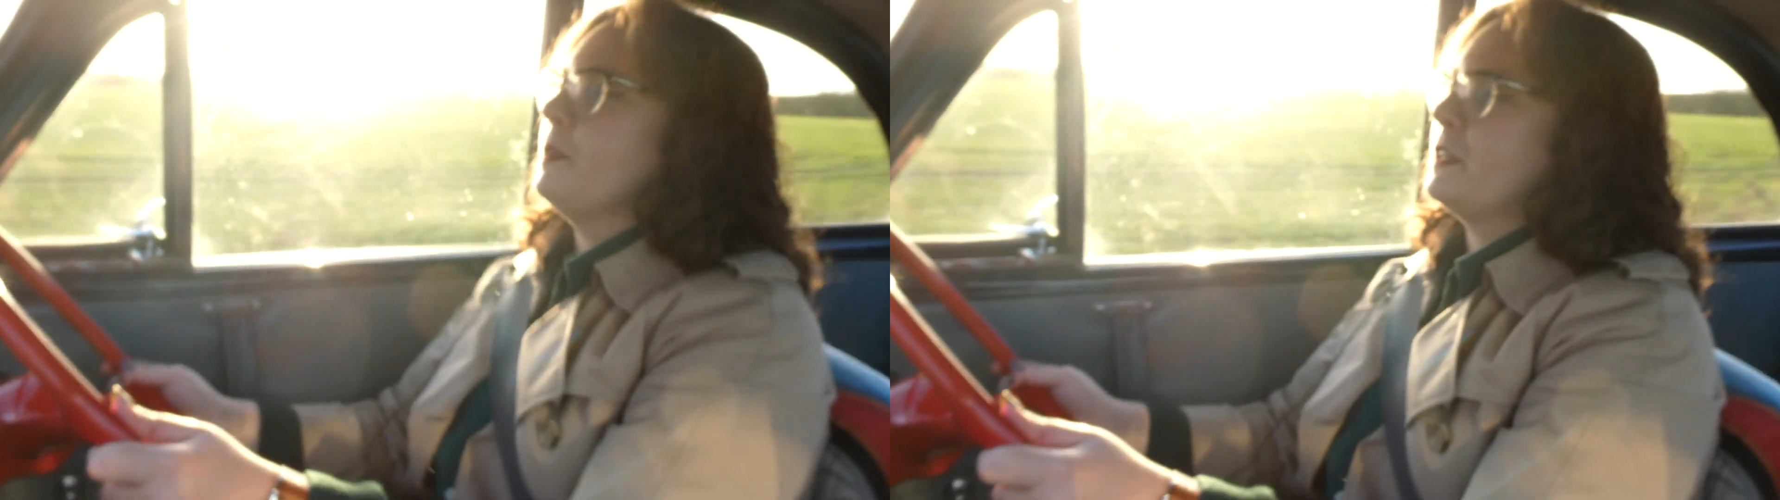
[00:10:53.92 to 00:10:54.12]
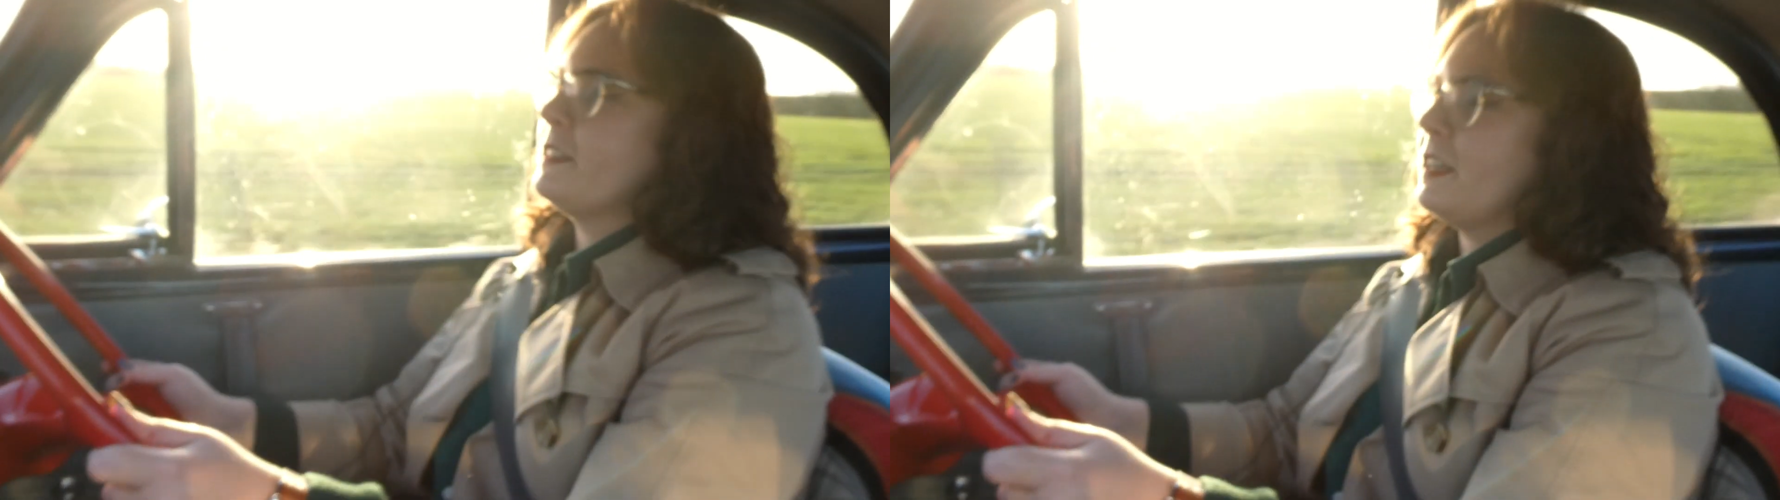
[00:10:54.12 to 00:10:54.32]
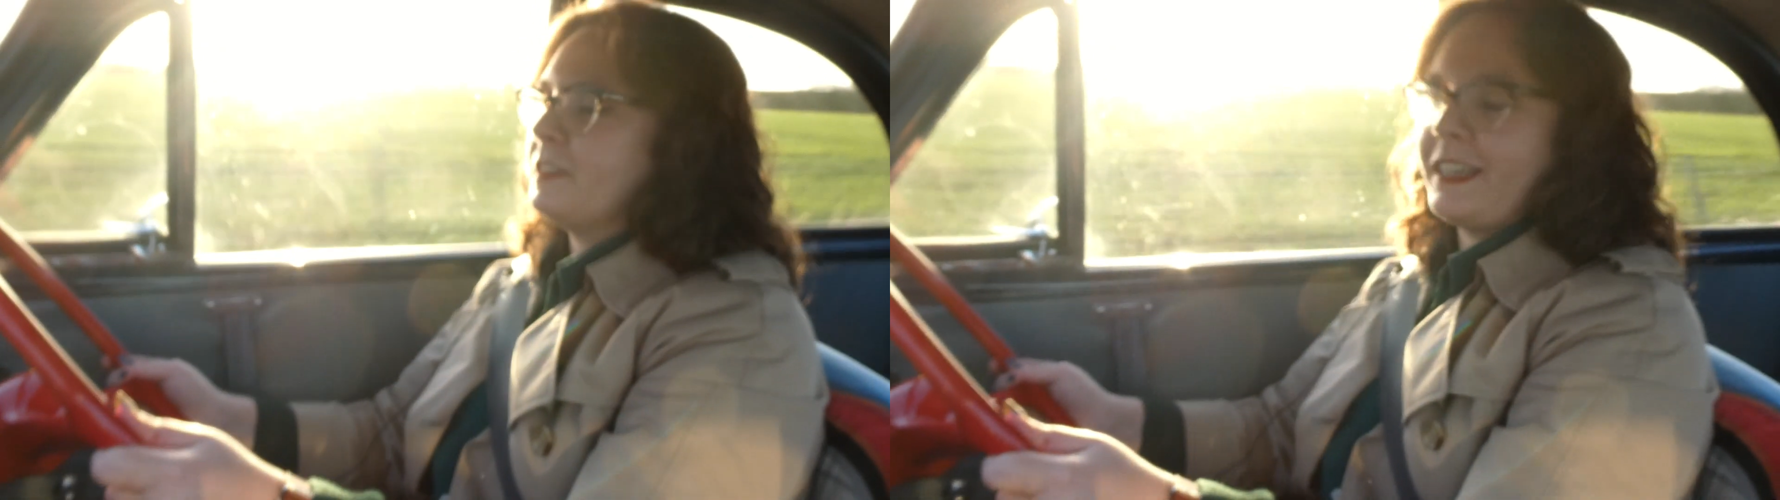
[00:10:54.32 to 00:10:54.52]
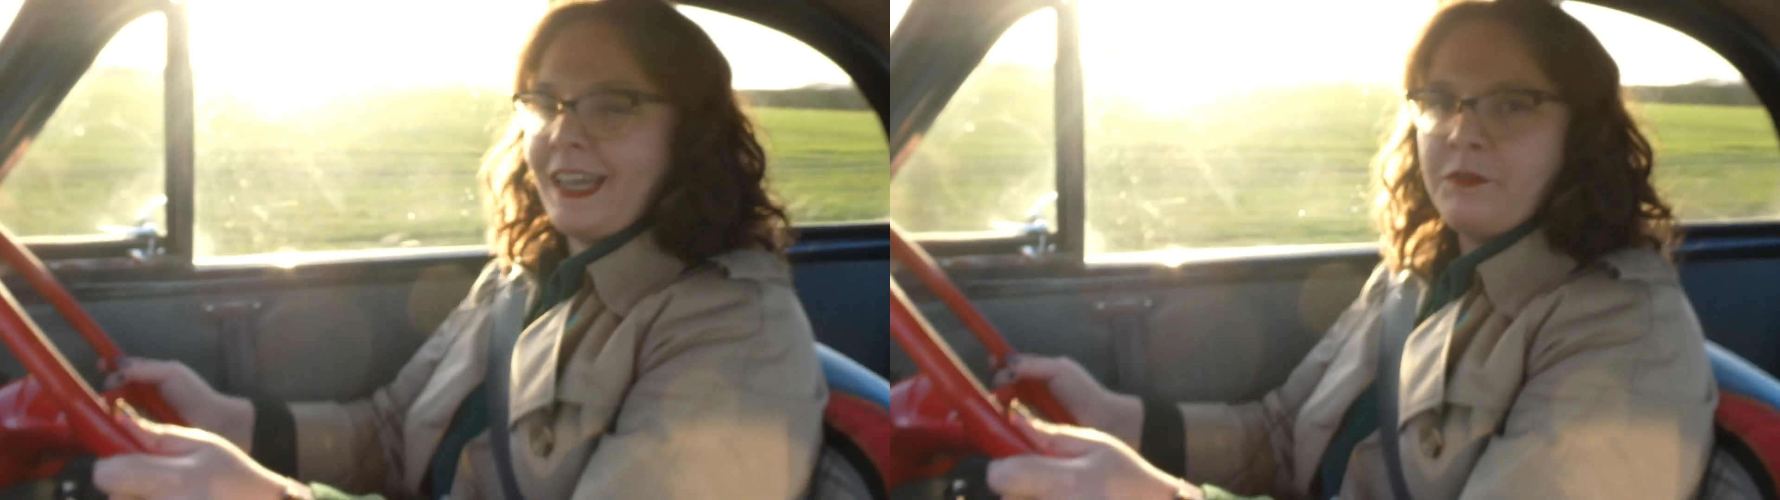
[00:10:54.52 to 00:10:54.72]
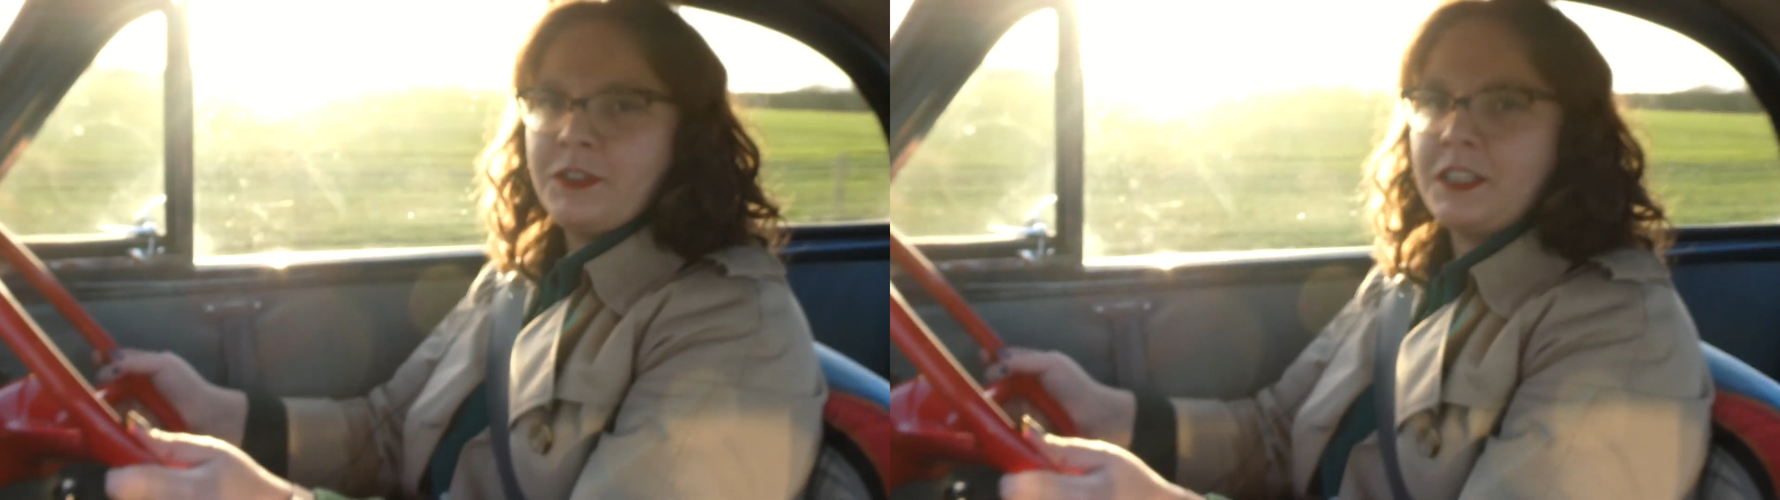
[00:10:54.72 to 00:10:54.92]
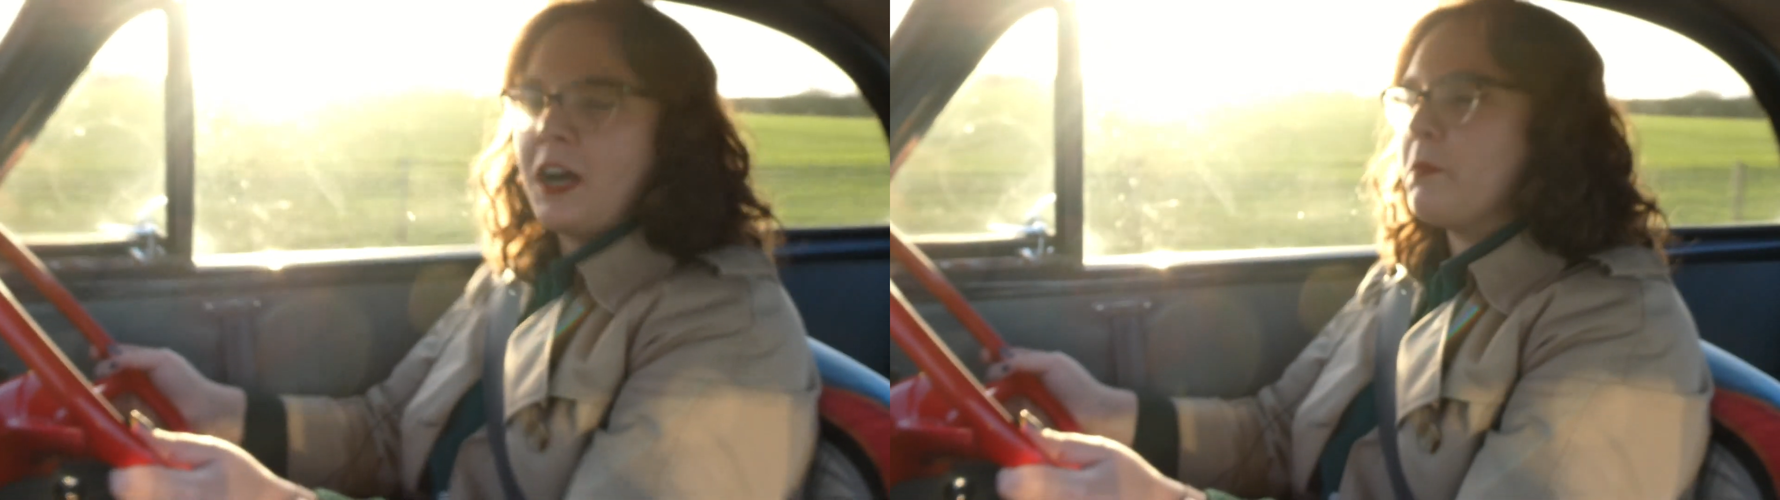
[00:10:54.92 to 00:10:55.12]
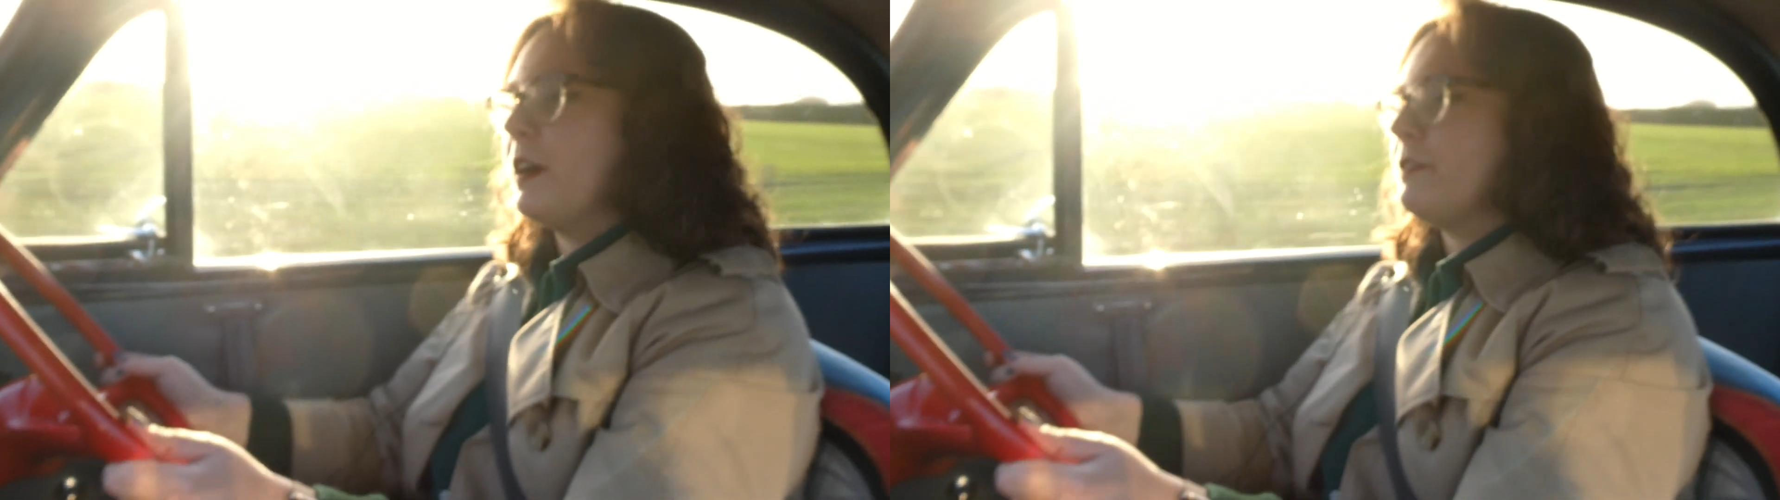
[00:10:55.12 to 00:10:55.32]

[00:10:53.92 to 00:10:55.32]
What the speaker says: because I think every time